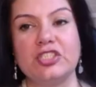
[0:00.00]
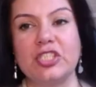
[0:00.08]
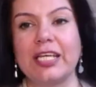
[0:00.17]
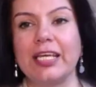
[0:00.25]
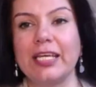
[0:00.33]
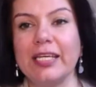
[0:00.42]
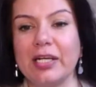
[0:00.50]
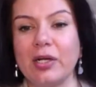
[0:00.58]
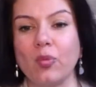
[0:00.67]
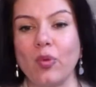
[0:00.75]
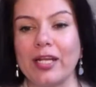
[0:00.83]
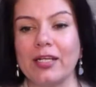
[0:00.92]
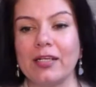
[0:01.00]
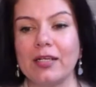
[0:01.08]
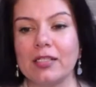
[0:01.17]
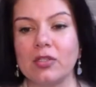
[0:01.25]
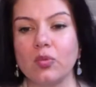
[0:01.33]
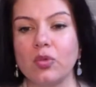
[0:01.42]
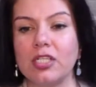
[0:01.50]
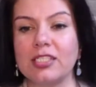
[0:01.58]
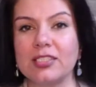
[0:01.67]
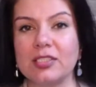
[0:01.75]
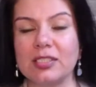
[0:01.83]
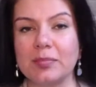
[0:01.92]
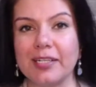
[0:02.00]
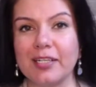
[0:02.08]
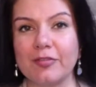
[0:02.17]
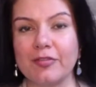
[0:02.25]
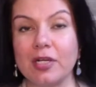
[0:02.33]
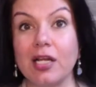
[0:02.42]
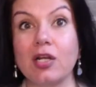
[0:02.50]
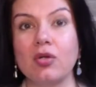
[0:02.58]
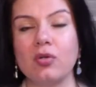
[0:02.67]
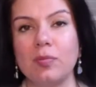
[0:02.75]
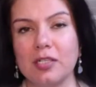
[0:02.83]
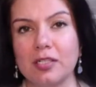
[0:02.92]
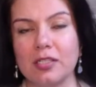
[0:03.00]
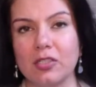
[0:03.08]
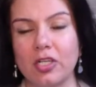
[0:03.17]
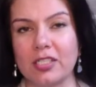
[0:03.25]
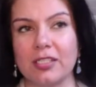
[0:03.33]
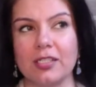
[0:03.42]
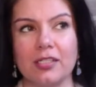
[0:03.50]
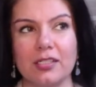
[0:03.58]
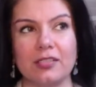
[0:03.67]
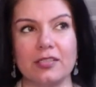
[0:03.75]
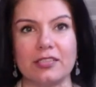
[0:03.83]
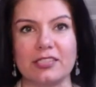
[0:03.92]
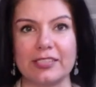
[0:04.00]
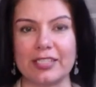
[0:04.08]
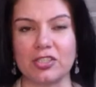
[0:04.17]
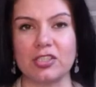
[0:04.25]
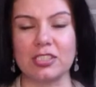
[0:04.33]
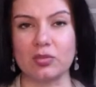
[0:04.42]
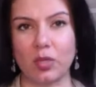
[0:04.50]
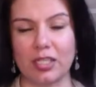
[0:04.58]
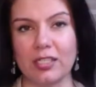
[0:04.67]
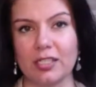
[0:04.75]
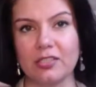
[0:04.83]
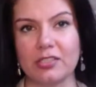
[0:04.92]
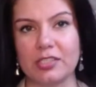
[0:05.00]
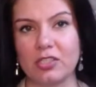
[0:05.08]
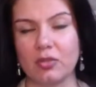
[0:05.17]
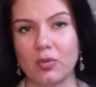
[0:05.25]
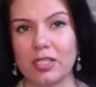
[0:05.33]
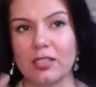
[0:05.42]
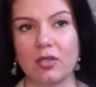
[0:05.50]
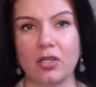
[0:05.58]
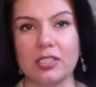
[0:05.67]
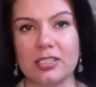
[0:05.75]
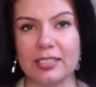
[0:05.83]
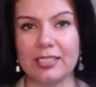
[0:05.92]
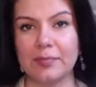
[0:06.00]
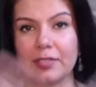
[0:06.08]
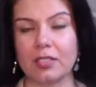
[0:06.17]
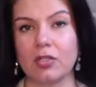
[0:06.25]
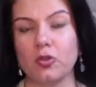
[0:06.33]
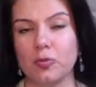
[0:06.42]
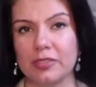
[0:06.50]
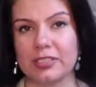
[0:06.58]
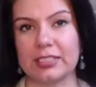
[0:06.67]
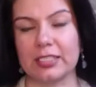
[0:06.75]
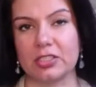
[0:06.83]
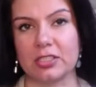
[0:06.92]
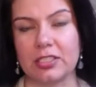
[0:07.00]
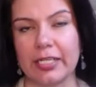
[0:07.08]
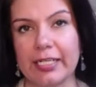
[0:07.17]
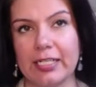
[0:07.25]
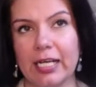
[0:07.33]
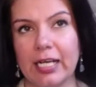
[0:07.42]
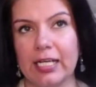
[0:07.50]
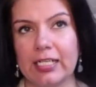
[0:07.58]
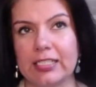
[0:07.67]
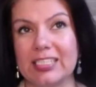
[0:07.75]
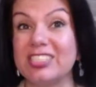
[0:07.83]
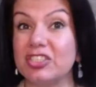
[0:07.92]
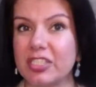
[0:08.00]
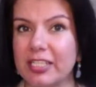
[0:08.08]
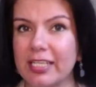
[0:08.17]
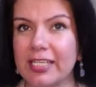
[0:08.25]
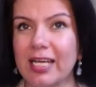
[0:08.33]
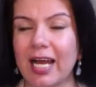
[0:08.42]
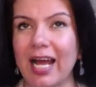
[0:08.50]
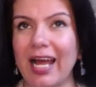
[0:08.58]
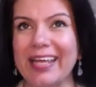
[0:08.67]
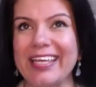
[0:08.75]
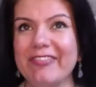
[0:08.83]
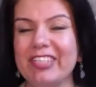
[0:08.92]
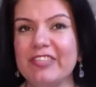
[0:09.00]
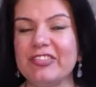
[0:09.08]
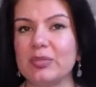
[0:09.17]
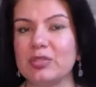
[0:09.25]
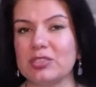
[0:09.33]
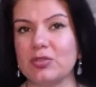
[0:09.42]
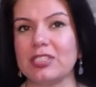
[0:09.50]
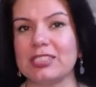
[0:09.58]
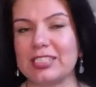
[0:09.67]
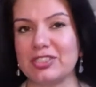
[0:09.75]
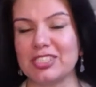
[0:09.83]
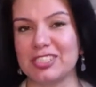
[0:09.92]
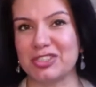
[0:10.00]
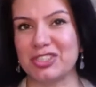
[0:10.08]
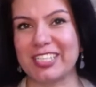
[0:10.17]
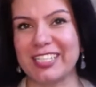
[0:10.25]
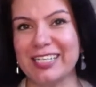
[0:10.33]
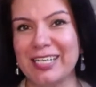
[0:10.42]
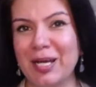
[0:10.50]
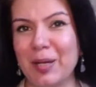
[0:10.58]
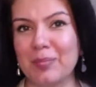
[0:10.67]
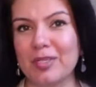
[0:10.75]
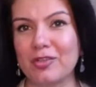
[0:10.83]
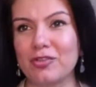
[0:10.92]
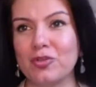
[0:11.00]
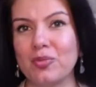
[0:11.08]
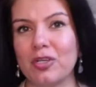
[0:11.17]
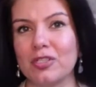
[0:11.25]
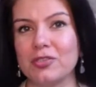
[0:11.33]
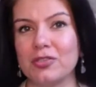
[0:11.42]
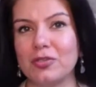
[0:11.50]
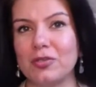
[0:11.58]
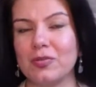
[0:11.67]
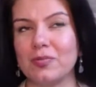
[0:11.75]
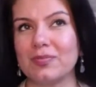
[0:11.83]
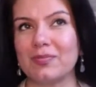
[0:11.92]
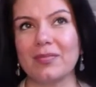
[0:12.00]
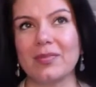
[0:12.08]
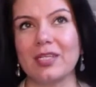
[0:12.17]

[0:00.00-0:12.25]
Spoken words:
tricky when the world is in the middle of a global, not a recession in one country or one continent, but a global recession, right? It's tricky. Even if there was no recession, it's tricky because you want to know,